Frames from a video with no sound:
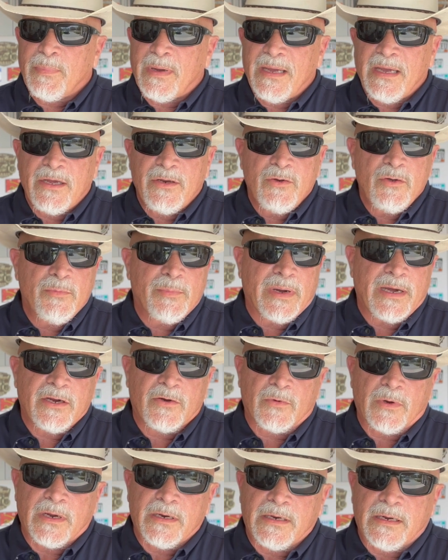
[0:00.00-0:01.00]
buy a new
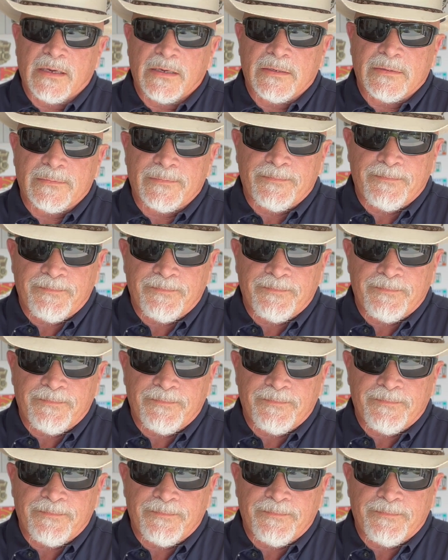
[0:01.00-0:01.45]
bike right now.